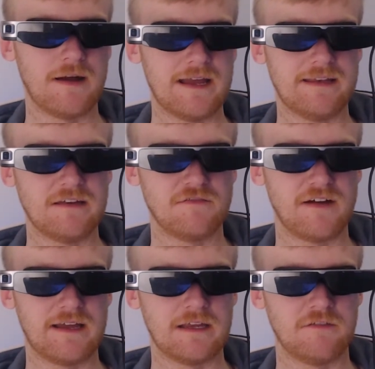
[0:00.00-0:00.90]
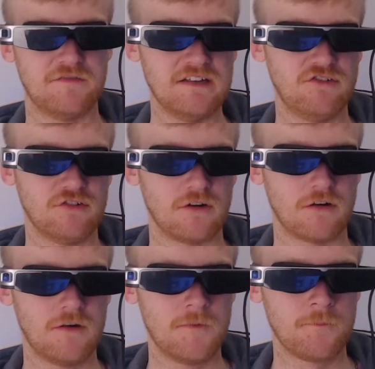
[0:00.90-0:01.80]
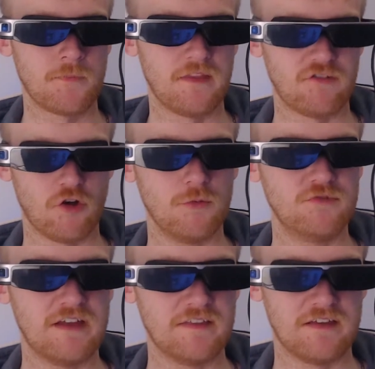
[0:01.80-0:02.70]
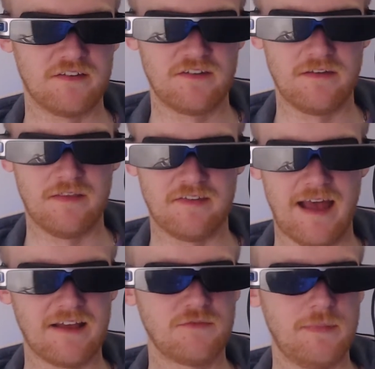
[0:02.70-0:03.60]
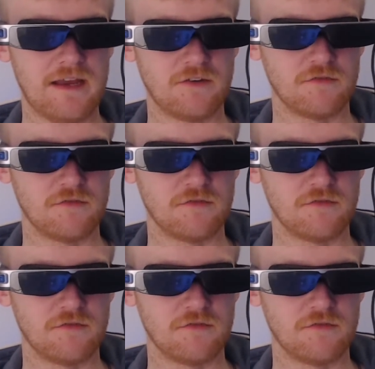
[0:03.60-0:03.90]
identifying feature. This object, this aspect of